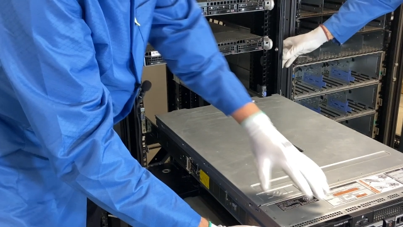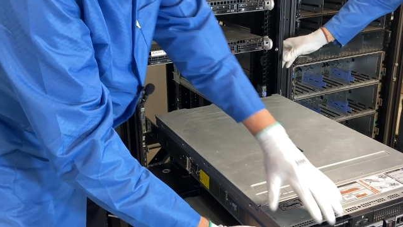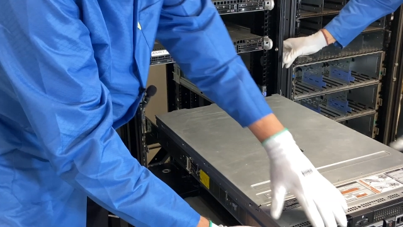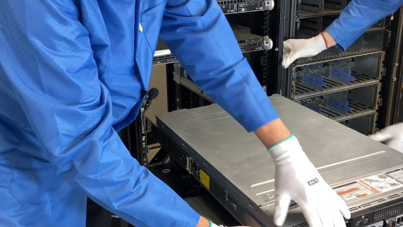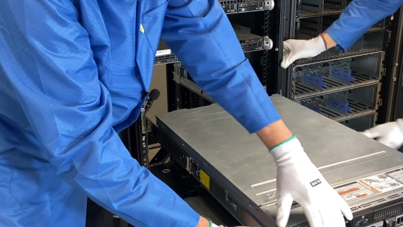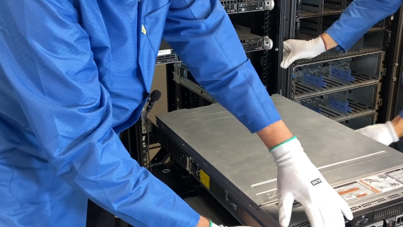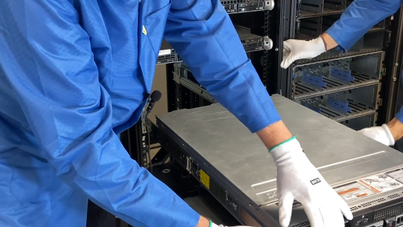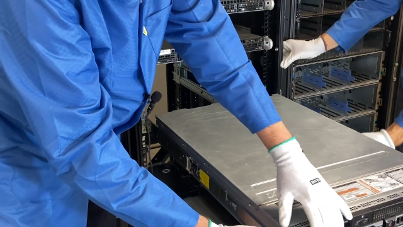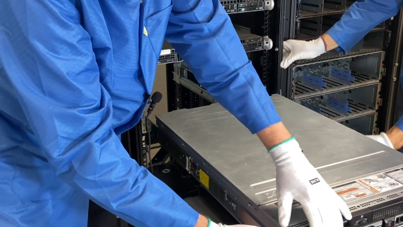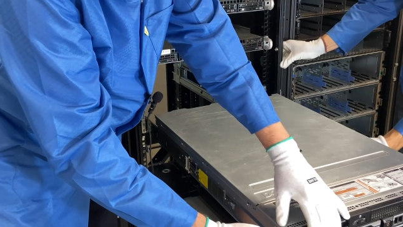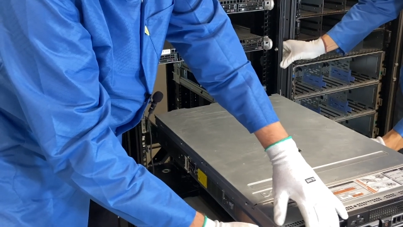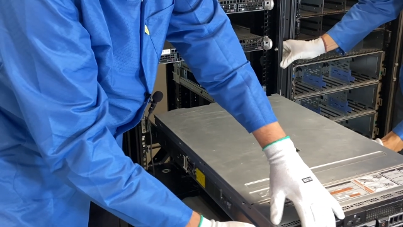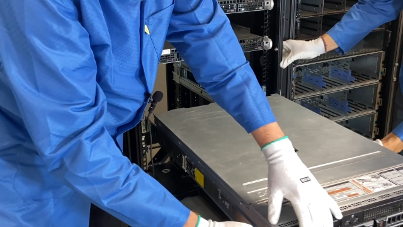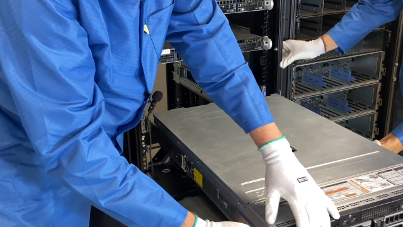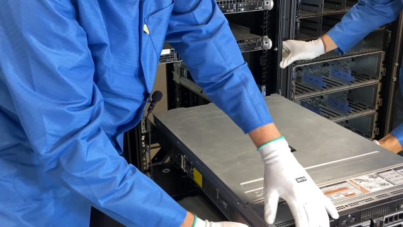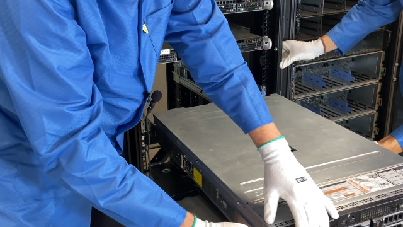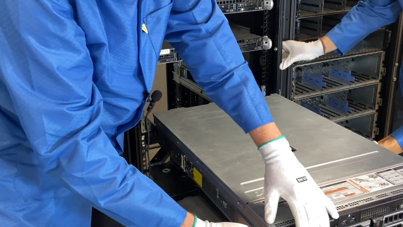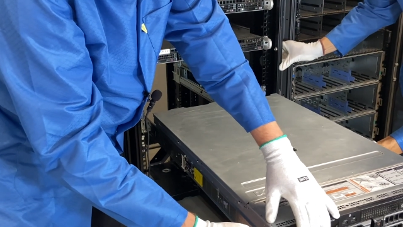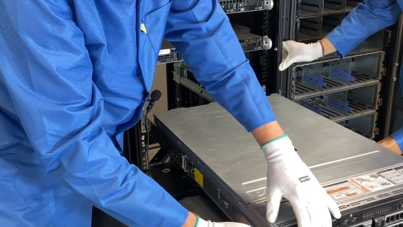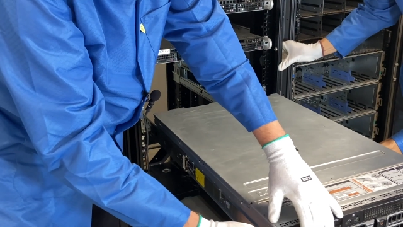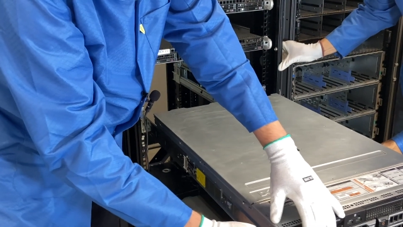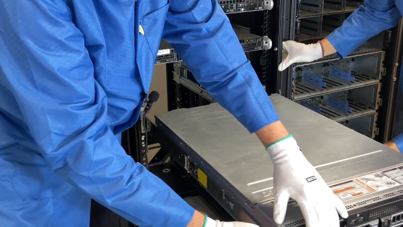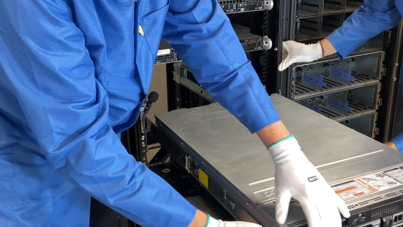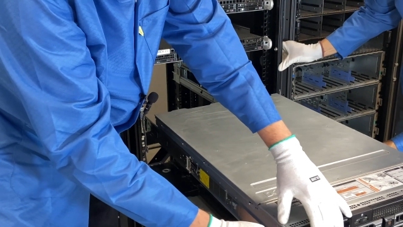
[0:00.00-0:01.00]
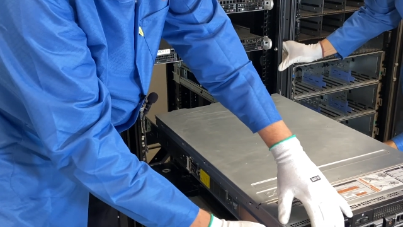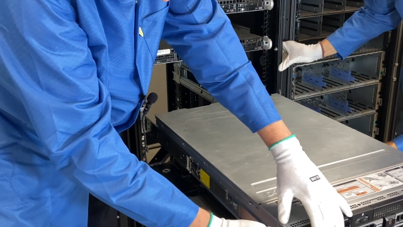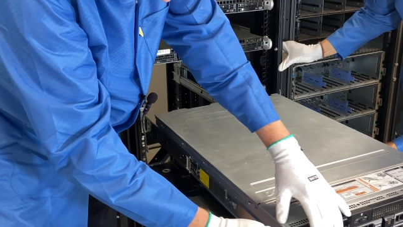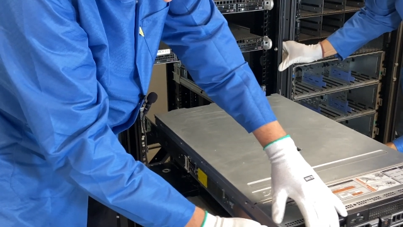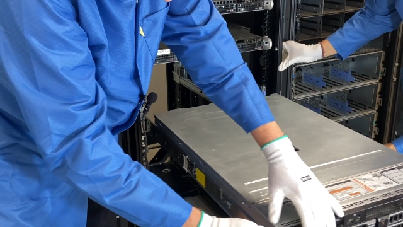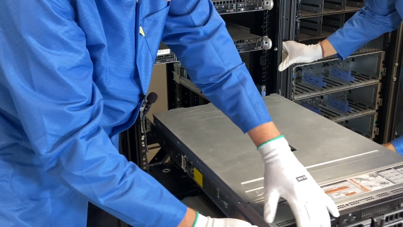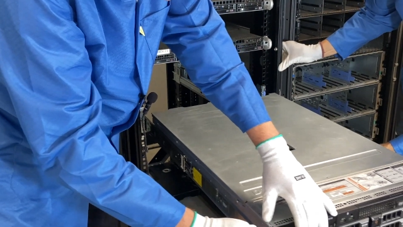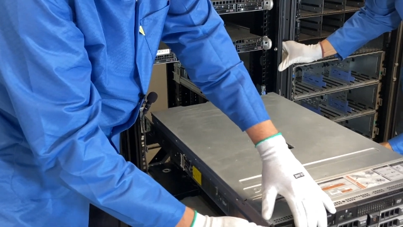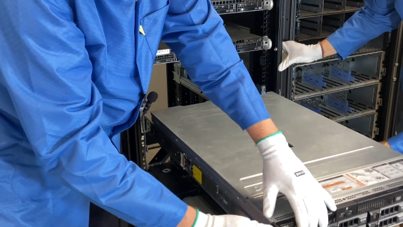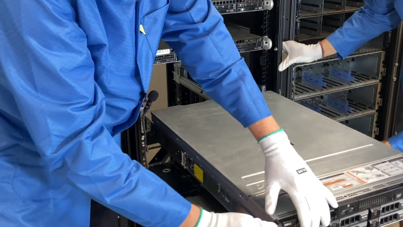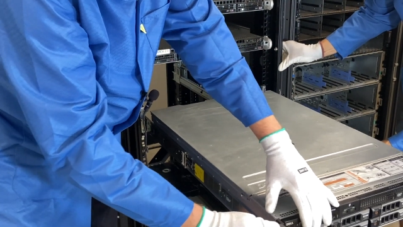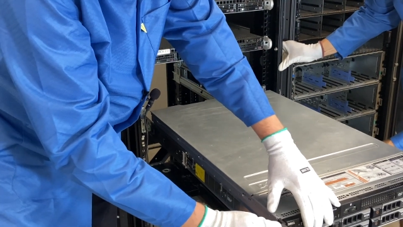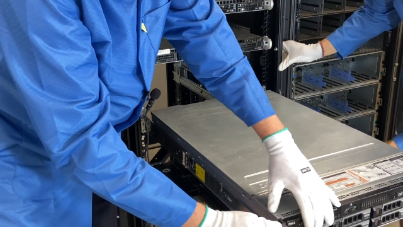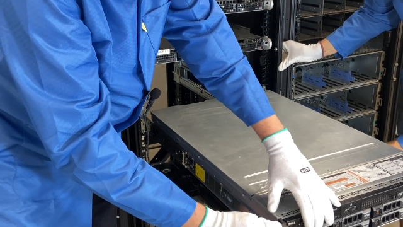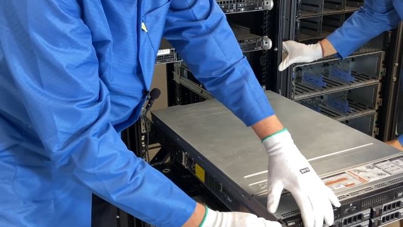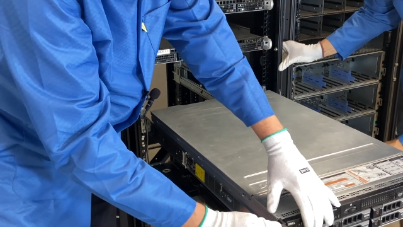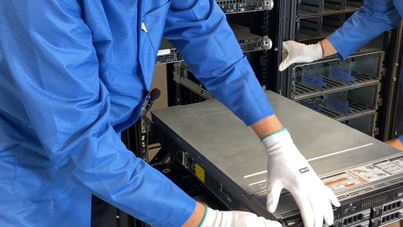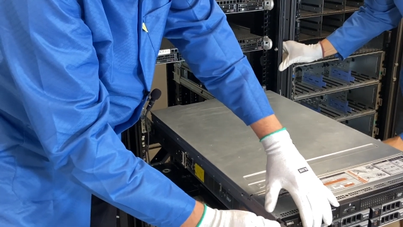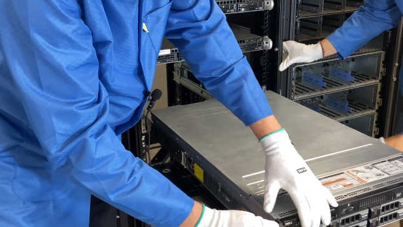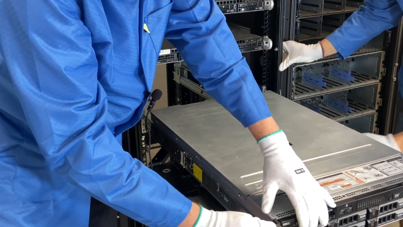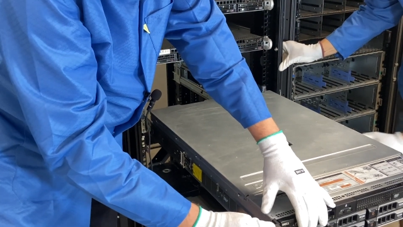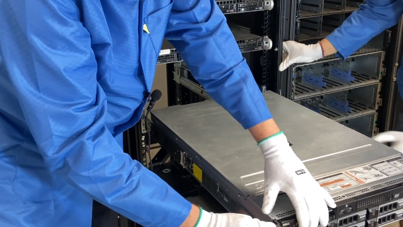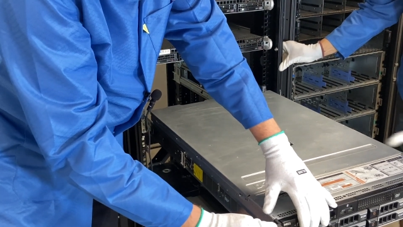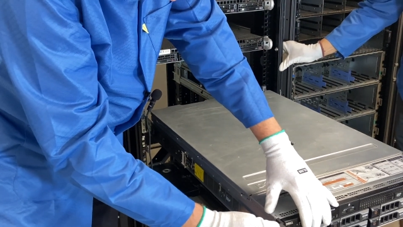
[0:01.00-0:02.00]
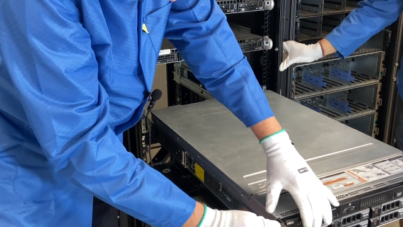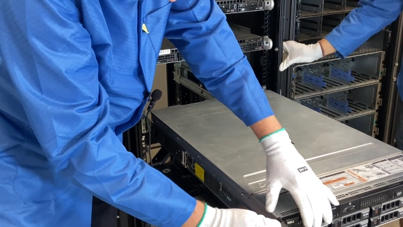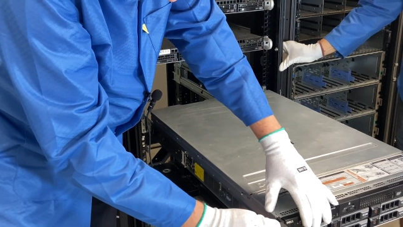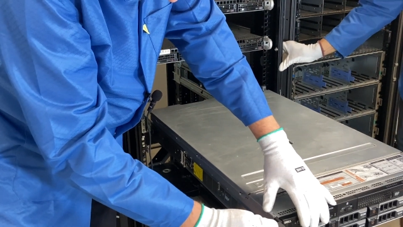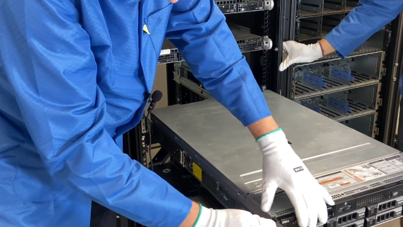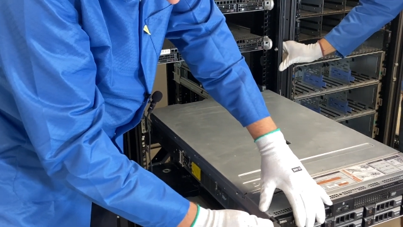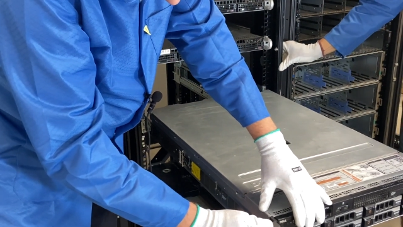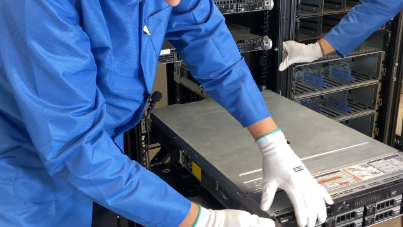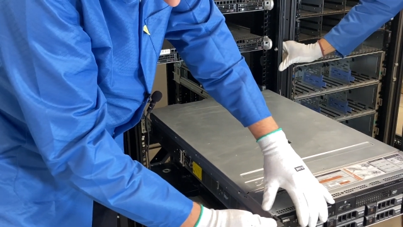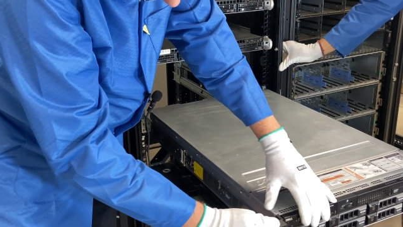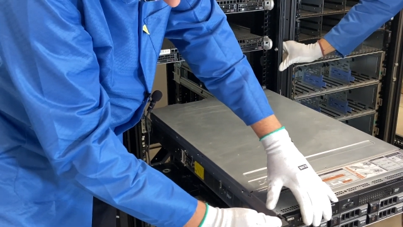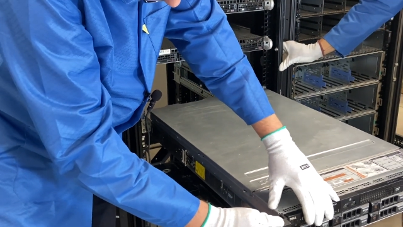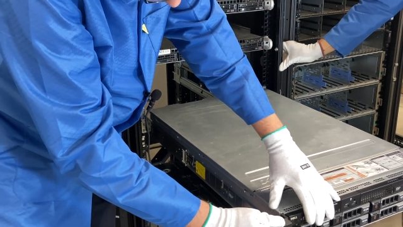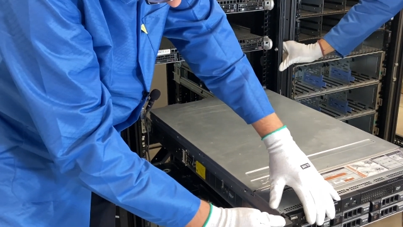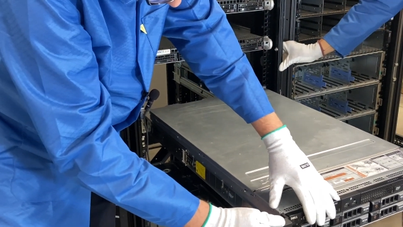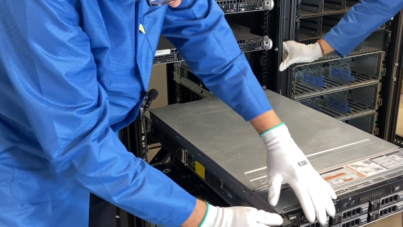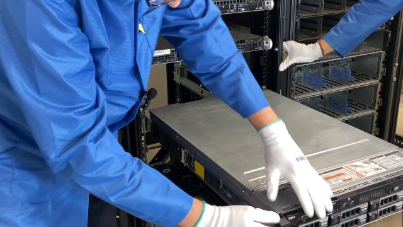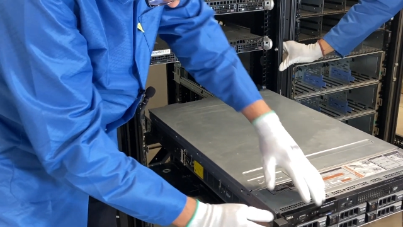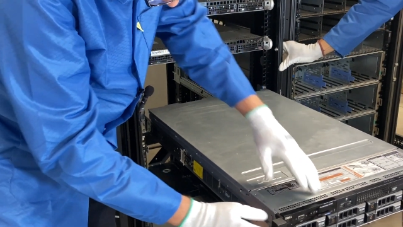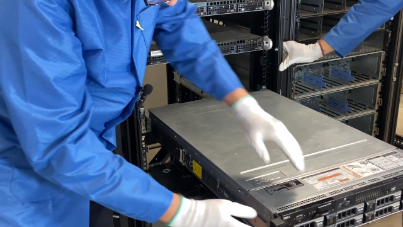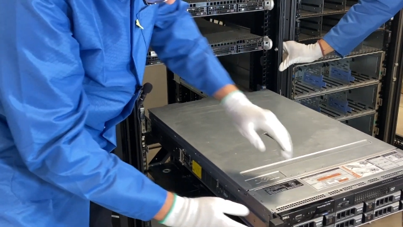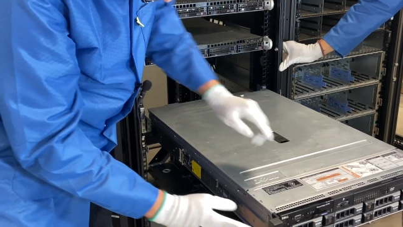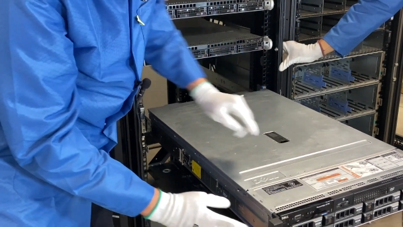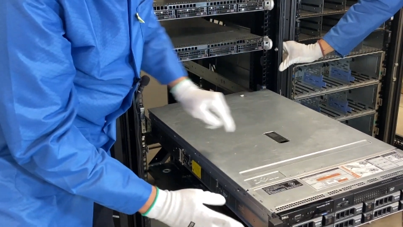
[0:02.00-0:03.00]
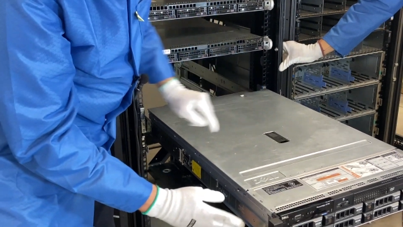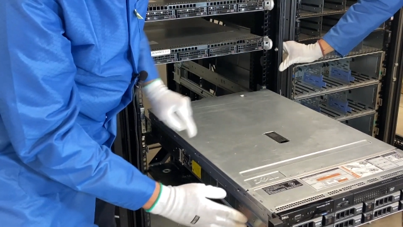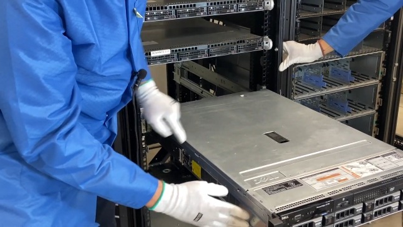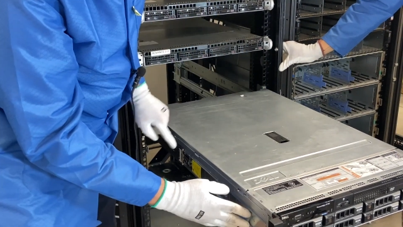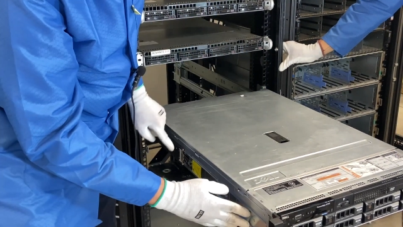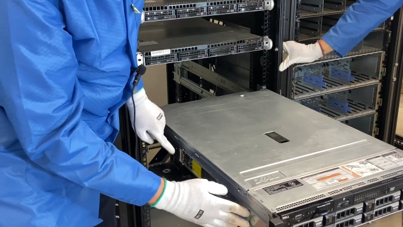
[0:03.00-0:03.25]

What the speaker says: (no speaker visible)